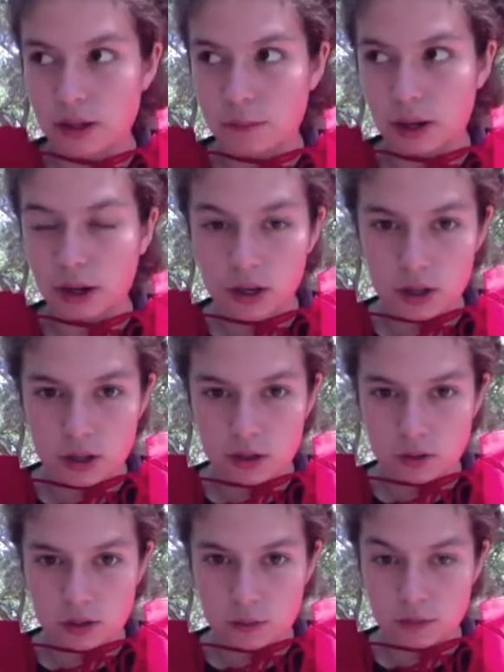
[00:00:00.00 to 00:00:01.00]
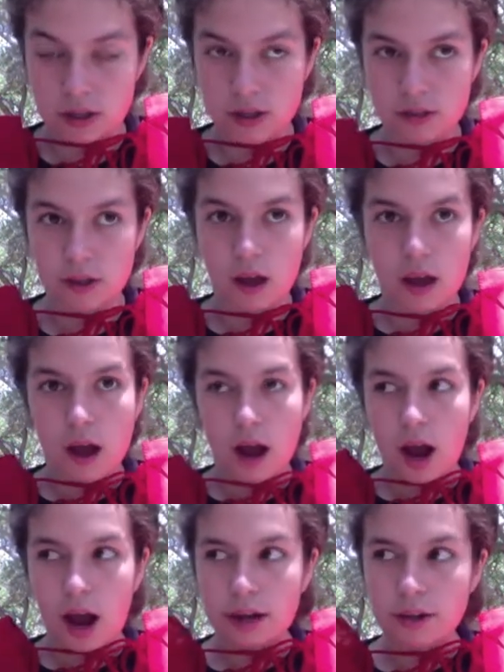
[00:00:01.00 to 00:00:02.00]
I'm not going to use it because
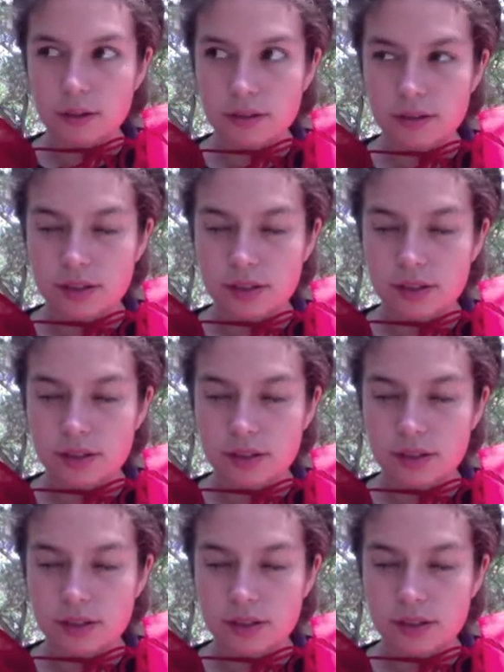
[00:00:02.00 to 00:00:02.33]
I noticed